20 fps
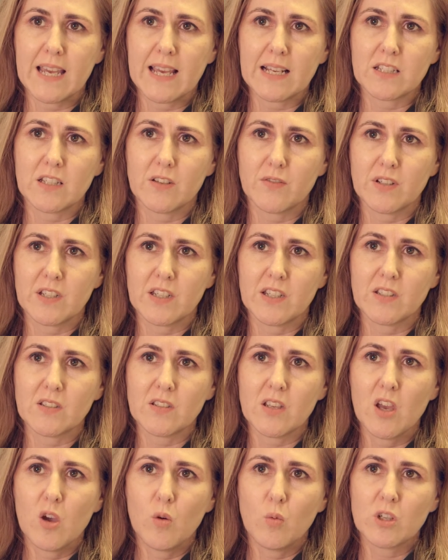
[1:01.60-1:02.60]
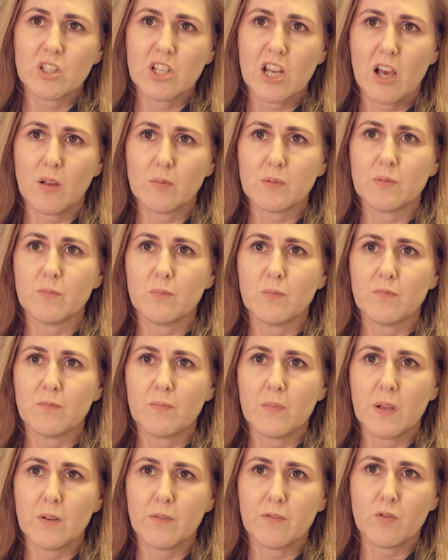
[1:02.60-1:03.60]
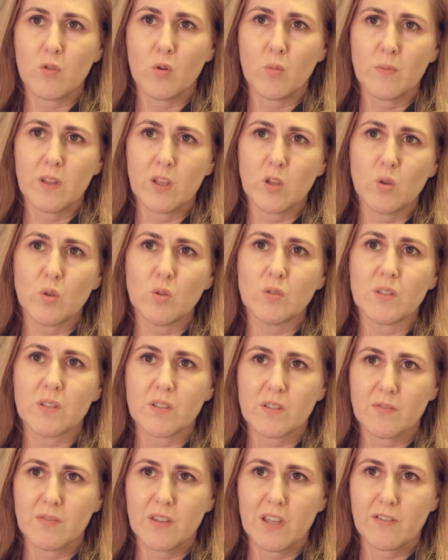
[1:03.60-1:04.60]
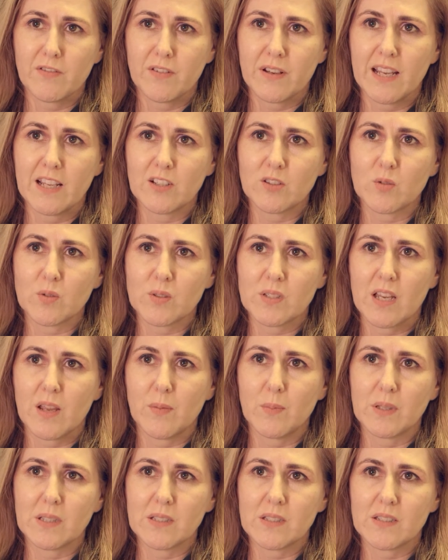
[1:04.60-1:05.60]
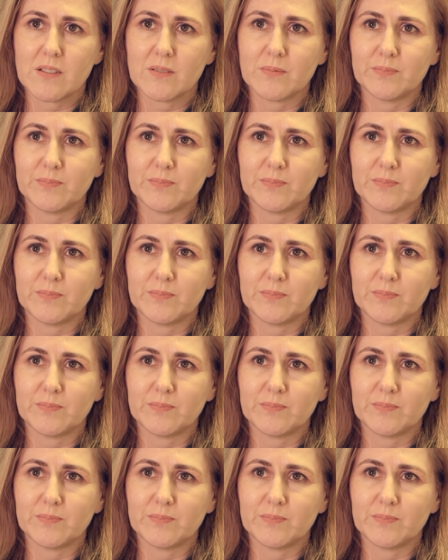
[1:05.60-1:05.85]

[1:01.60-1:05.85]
activities, which helps inform the users of their financial statements.